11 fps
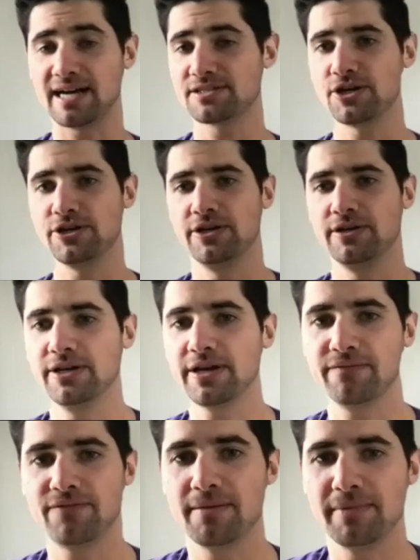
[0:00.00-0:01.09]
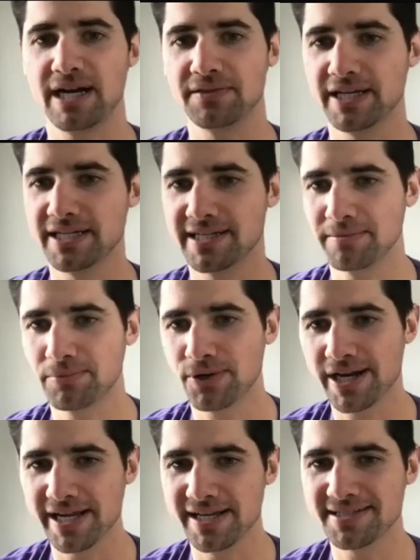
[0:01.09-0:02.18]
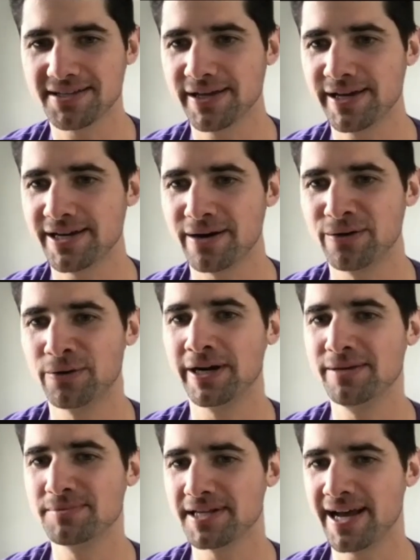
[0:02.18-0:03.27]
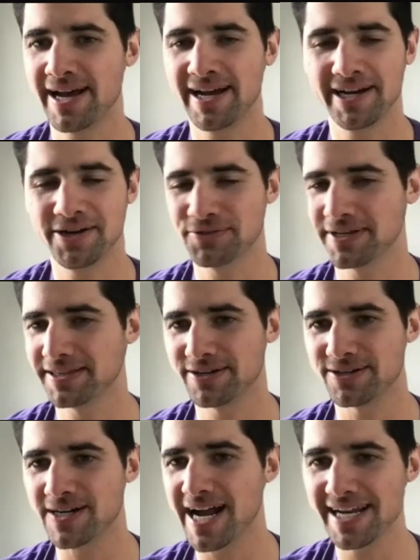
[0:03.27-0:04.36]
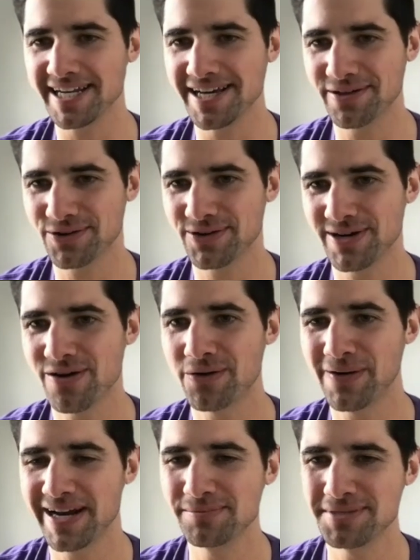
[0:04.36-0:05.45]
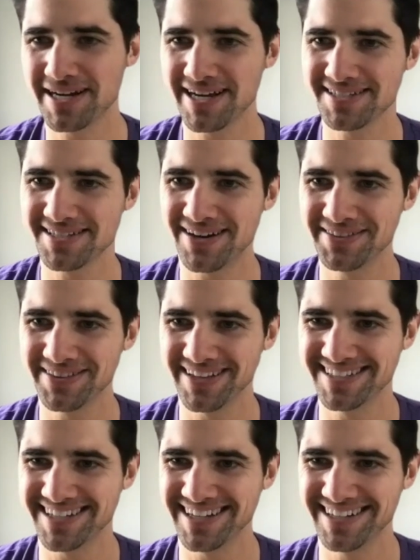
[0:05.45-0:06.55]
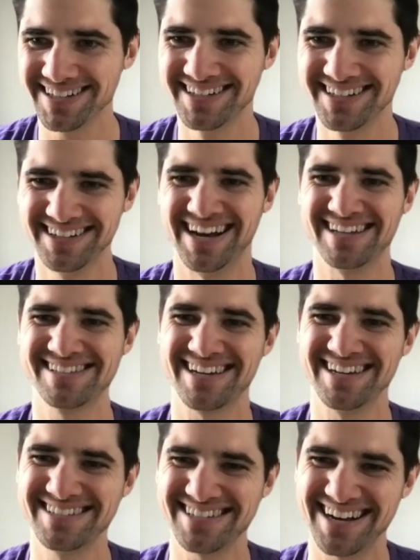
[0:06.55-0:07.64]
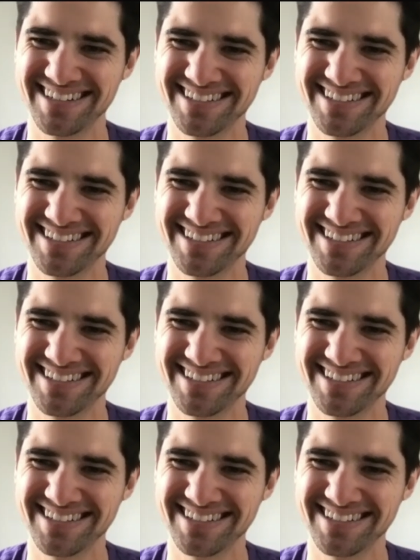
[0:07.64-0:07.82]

so you can find me on LinkedIn pretty easily, Noah Rahimzadeh. I don't think there are any other Noah Rahimzadehs on LinkedIn, last I checked.